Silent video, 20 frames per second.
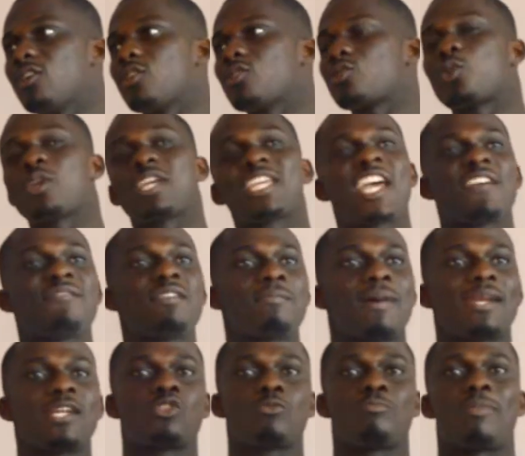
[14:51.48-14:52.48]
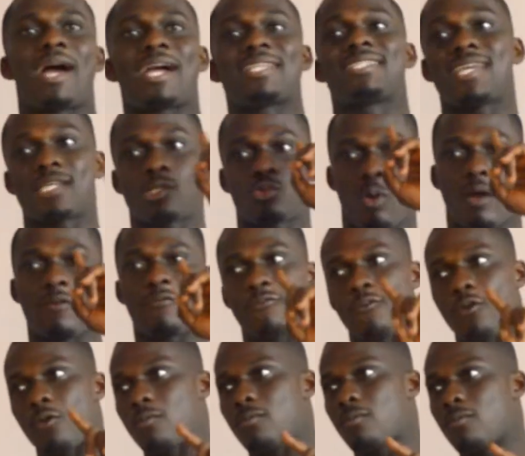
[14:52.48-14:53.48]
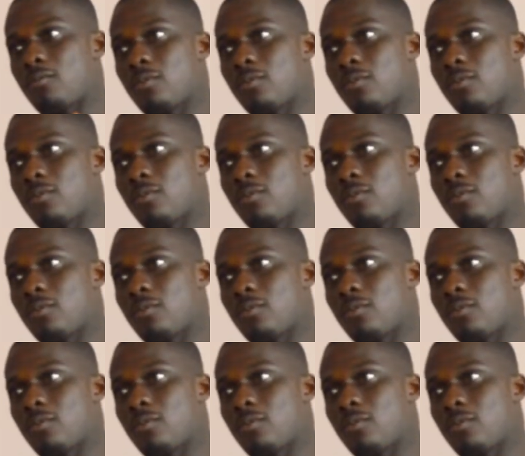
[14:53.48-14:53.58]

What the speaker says: So he gave me money to buy just one phone.